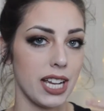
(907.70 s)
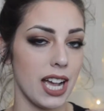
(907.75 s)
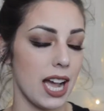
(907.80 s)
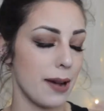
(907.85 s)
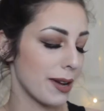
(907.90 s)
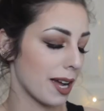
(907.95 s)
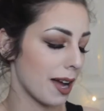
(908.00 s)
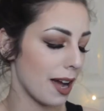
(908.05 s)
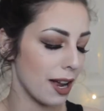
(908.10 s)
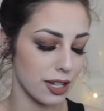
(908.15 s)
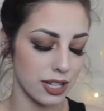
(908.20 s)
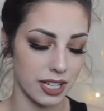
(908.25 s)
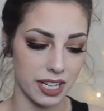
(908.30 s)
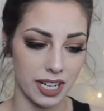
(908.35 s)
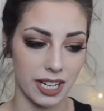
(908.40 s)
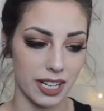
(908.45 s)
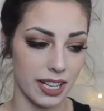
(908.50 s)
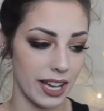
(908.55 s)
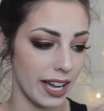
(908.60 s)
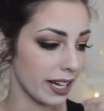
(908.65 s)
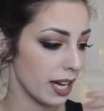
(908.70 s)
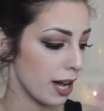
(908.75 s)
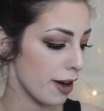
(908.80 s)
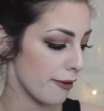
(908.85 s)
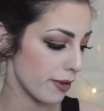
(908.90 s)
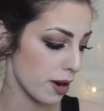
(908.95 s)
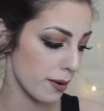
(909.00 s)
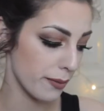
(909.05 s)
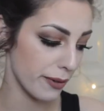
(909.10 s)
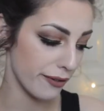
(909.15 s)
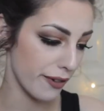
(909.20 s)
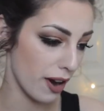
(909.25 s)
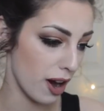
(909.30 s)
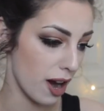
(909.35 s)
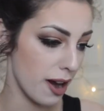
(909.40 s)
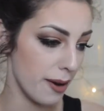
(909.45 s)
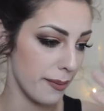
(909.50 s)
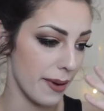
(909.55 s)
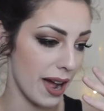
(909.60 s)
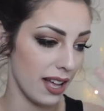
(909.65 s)
I'm a country girl. I come from a
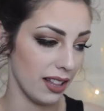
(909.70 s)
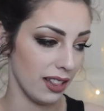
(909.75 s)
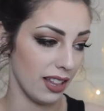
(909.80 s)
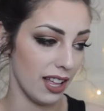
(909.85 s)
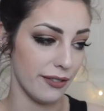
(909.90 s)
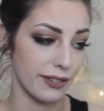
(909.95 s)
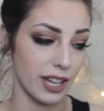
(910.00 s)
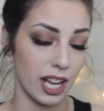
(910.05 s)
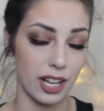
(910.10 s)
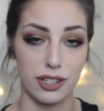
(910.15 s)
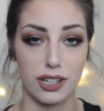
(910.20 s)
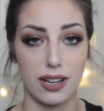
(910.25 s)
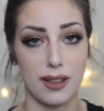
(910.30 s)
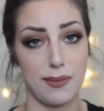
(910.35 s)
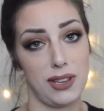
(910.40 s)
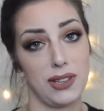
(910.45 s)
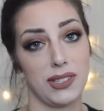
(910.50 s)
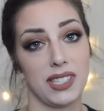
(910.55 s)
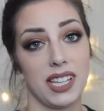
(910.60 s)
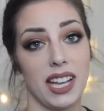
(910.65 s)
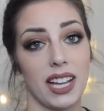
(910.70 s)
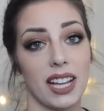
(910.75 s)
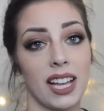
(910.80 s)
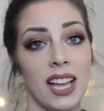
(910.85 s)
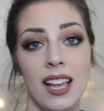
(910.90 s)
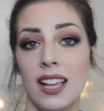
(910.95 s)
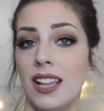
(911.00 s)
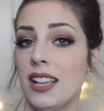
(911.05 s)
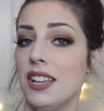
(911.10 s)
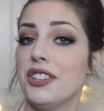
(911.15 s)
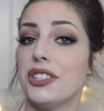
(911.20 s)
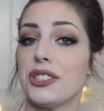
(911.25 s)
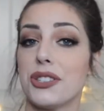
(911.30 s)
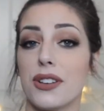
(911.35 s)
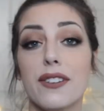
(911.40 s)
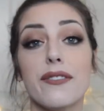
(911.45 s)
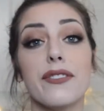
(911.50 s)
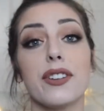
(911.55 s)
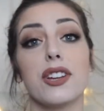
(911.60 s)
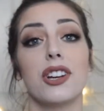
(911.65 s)
farm. I love country music.
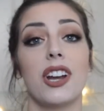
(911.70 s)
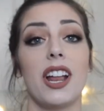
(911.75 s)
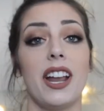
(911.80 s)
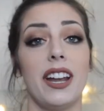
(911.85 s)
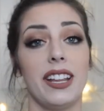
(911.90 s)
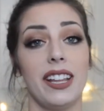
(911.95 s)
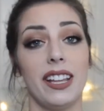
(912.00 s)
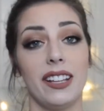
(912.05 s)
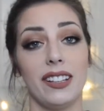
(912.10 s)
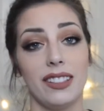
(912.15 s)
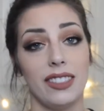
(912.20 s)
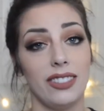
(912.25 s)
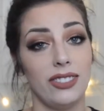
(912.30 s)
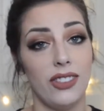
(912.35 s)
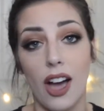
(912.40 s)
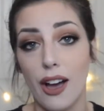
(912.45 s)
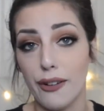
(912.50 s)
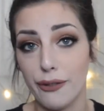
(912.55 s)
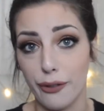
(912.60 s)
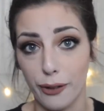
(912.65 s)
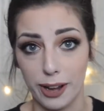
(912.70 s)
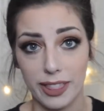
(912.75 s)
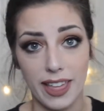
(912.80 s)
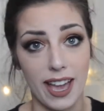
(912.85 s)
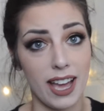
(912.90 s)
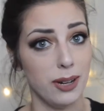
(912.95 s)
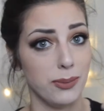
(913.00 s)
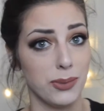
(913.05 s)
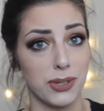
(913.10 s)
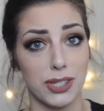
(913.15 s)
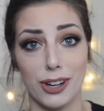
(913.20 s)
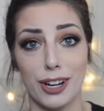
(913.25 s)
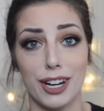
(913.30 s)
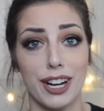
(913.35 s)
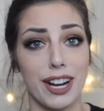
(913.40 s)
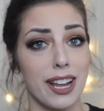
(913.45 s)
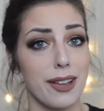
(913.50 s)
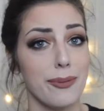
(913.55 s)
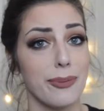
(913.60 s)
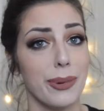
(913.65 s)
So if you're not not for that, I'm
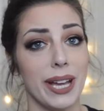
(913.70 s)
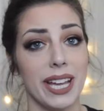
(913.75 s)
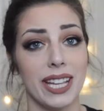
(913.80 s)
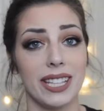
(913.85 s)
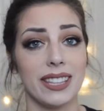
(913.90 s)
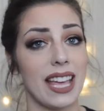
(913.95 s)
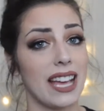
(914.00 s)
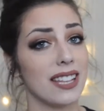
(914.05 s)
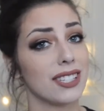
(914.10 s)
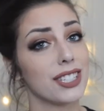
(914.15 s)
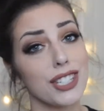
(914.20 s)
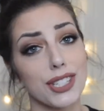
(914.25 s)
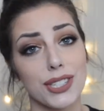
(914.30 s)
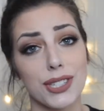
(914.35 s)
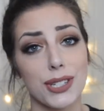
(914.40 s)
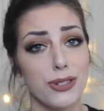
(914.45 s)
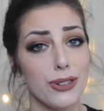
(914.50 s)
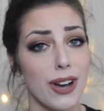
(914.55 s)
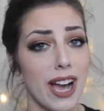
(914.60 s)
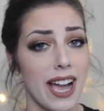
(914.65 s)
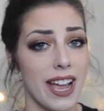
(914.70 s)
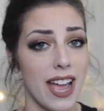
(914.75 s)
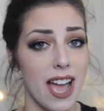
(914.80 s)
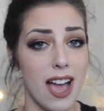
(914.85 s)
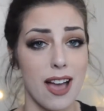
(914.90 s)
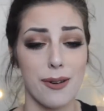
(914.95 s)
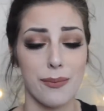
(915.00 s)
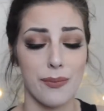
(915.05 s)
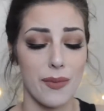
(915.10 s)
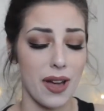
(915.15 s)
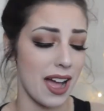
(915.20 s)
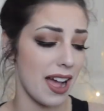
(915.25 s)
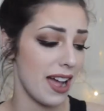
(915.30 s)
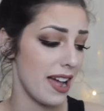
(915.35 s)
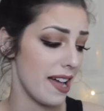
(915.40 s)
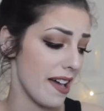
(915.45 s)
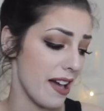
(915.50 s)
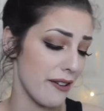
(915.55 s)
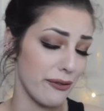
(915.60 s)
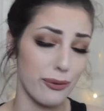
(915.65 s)
sorry, but that's just who I am. I
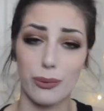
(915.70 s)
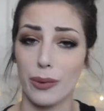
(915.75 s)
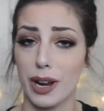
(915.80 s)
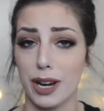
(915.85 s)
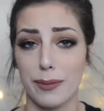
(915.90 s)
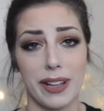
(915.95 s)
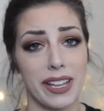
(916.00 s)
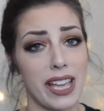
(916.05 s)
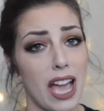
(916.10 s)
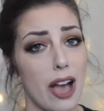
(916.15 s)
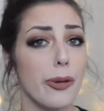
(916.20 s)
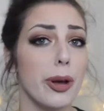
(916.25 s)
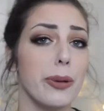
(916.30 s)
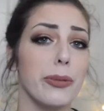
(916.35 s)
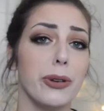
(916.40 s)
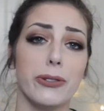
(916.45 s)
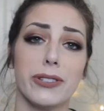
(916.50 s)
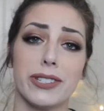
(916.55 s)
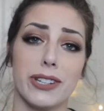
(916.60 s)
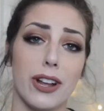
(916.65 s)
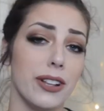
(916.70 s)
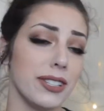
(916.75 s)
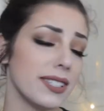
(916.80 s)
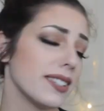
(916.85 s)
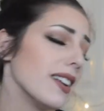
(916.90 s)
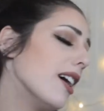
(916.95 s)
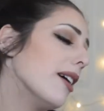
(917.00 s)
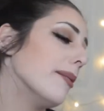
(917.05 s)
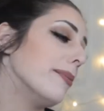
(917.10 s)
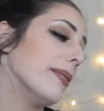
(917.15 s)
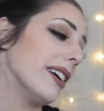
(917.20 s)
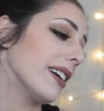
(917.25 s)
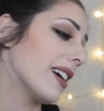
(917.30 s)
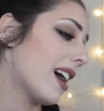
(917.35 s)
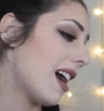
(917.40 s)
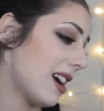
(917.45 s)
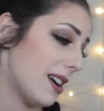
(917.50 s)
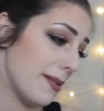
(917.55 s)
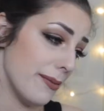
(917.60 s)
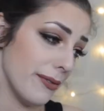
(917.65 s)
have wear my cowboy boots nonstop. Like
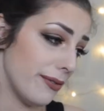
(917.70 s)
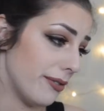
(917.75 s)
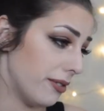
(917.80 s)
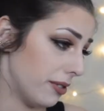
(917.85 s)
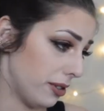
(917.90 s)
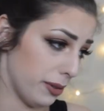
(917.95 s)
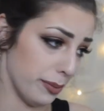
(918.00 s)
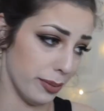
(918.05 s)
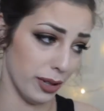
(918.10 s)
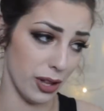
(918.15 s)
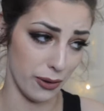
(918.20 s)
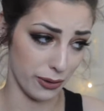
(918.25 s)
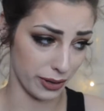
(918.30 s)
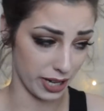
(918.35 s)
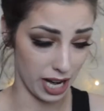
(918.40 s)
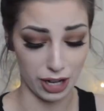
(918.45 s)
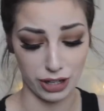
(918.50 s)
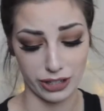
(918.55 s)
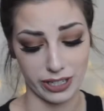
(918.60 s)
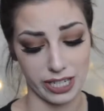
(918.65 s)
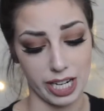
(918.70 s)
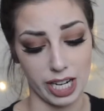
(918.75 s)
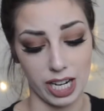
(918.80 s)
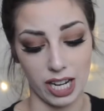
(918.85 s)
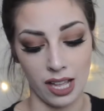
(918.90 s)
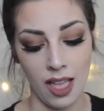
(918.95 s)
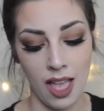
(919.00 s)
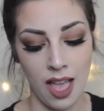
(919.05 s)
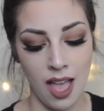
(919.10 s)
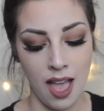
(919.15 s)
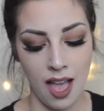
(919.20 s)
I'm a full blown country girl.